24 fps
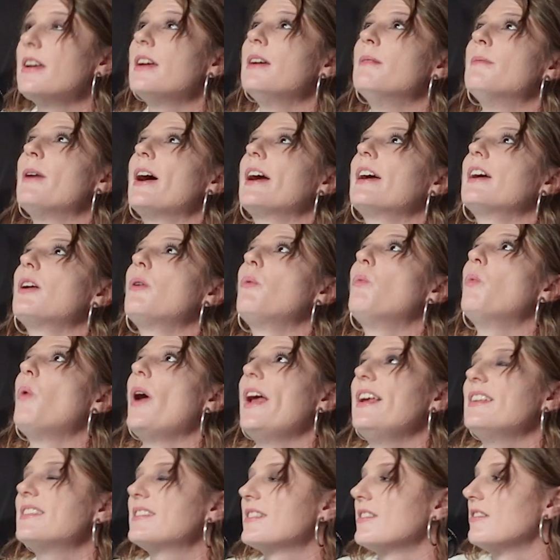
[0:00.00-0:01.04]
Am I going to
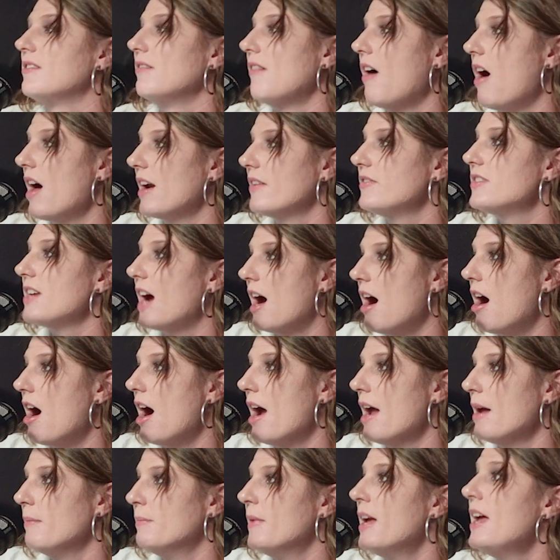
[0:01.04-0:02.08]
waste a lot of
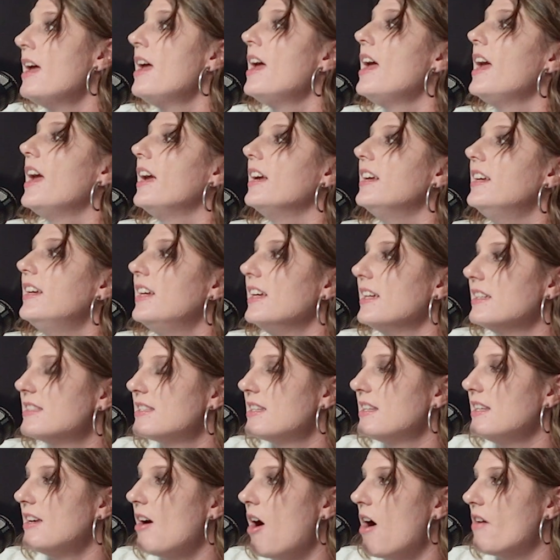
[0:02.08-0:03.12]
time, get
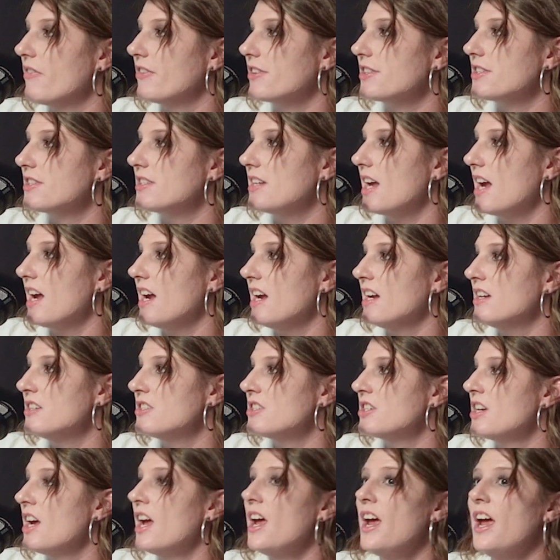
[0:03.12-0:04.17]
to the offer
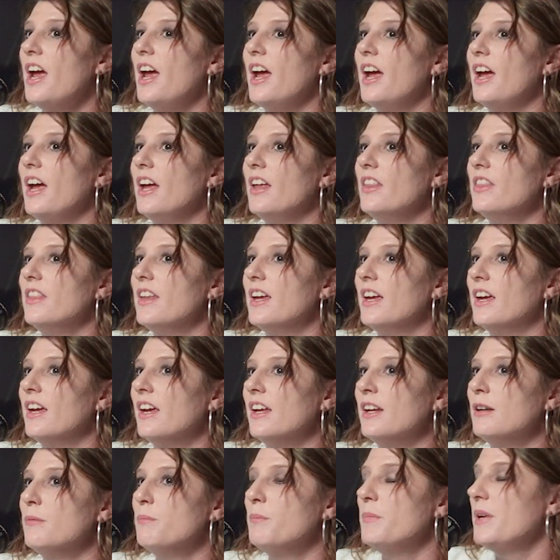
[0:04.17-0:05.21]
stage, and
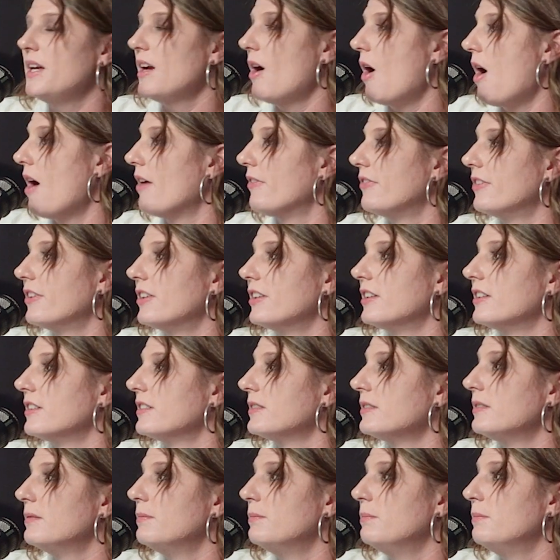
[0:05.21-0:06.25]
then be
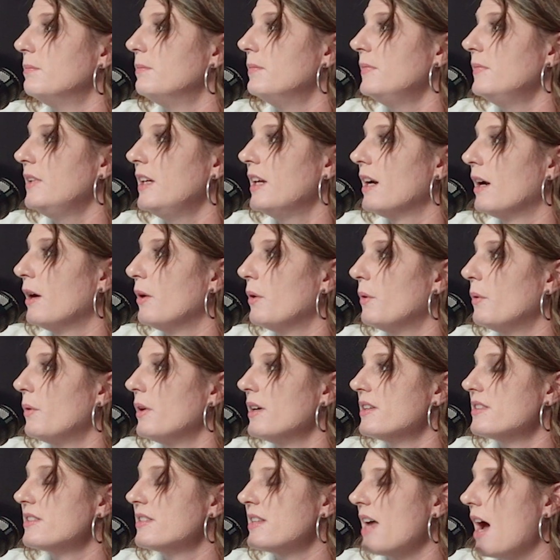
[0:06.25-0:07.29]
offered,
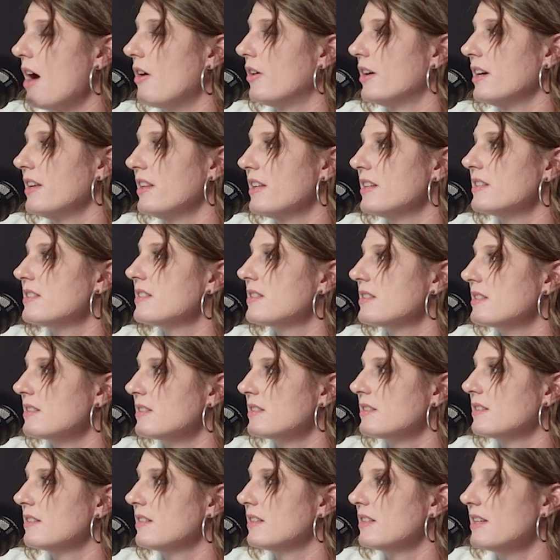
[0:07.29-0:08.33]
a salary that's
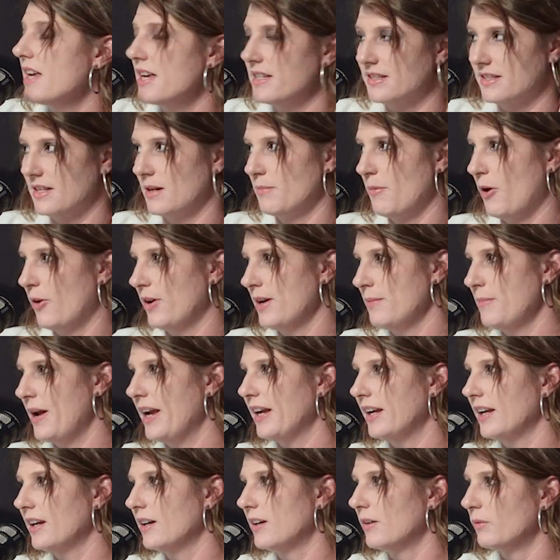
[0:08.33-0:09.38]
less than I'm already
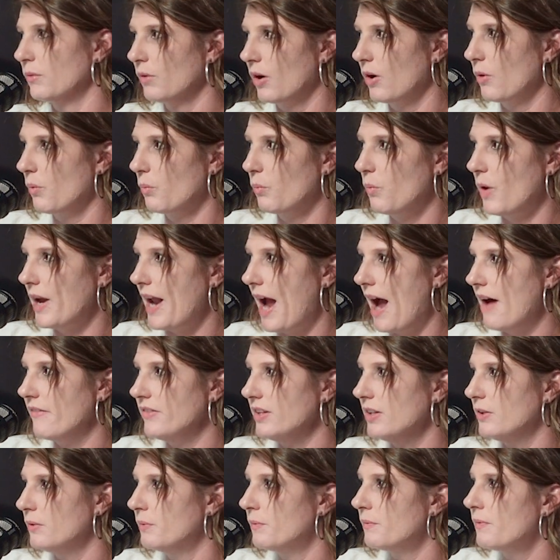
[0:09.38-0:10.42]
making, or what have
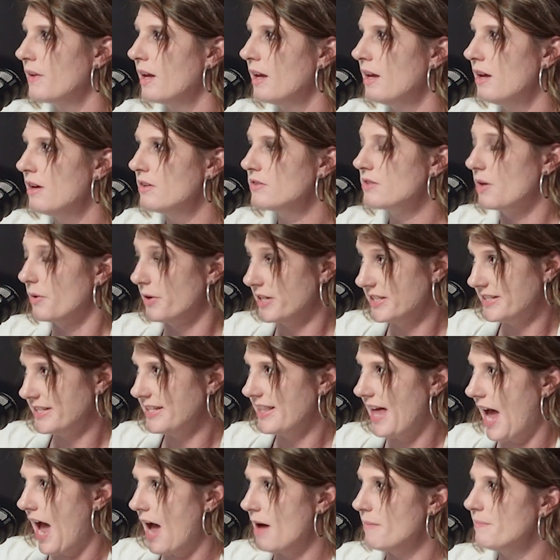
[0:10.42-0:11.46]
you? So I want to
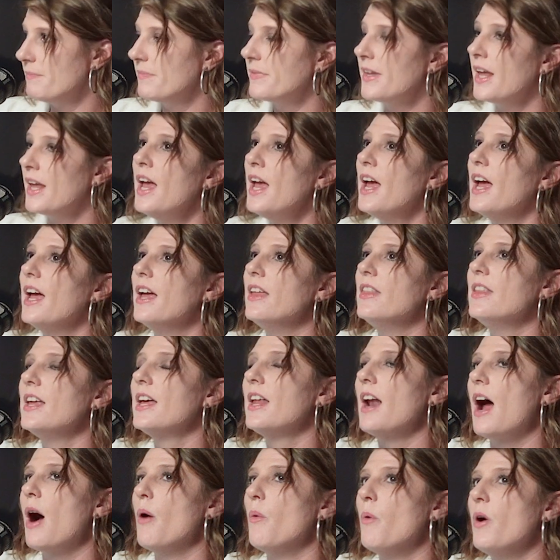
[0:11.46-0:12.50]
see that. And
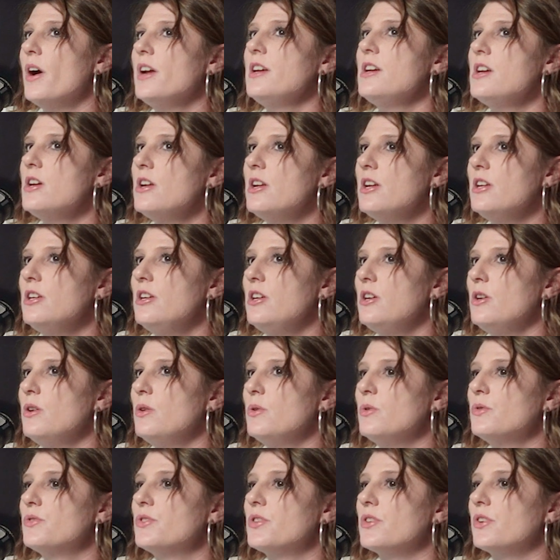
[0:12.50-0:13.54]
then I want you to
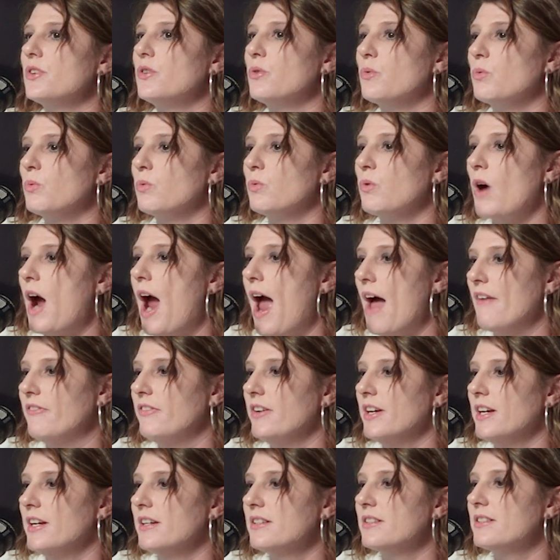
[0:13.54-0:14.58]
use the
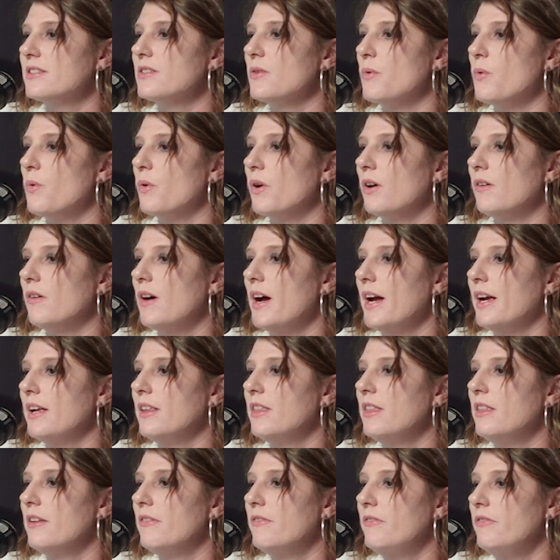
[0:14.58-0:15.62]
graphics or
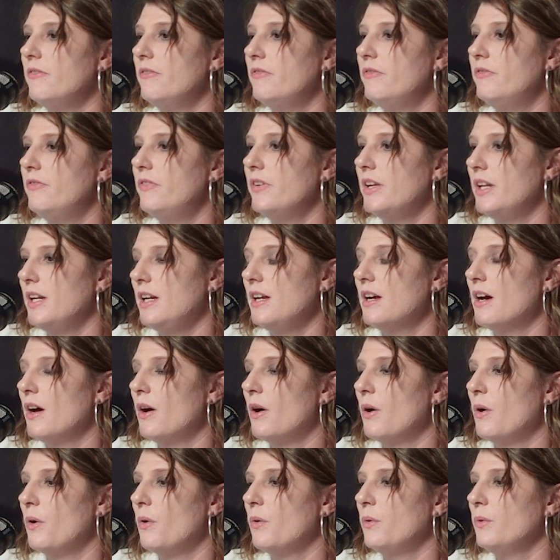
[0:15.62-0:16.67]
like the
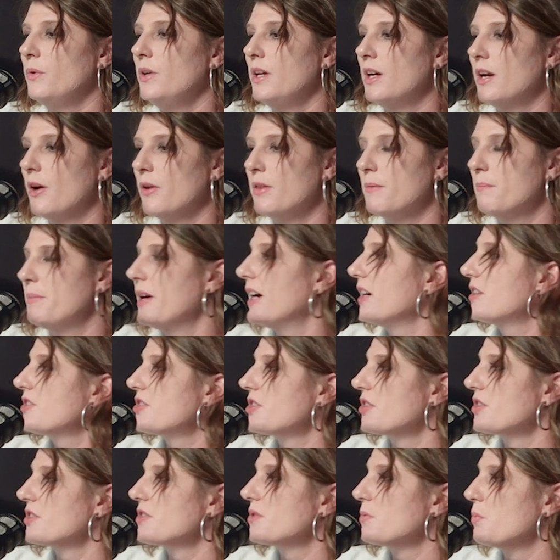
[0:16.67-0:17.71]
video, the
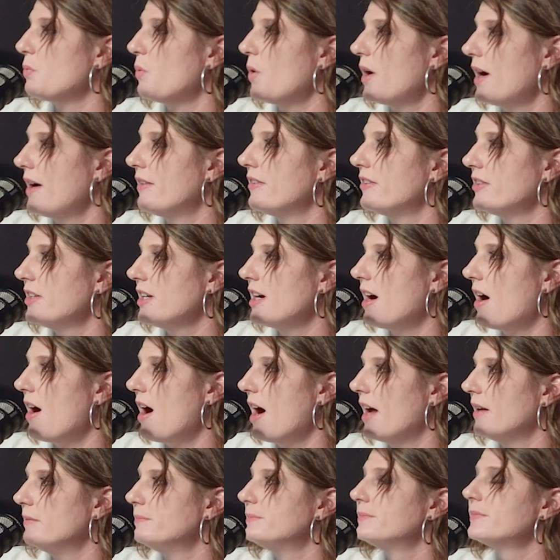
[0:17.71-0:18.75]
pictures, whatever you
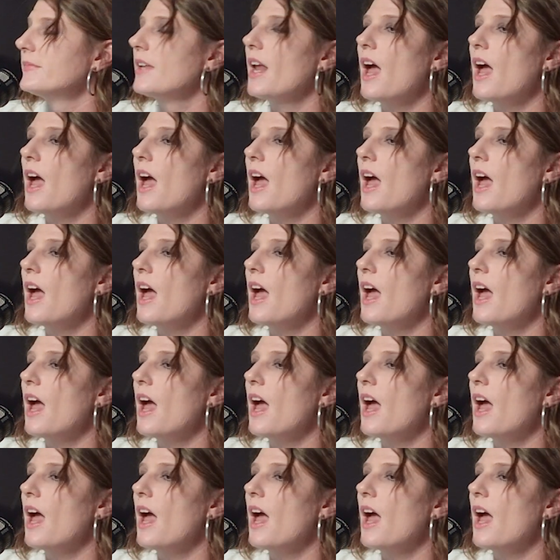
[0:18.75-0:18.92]
got.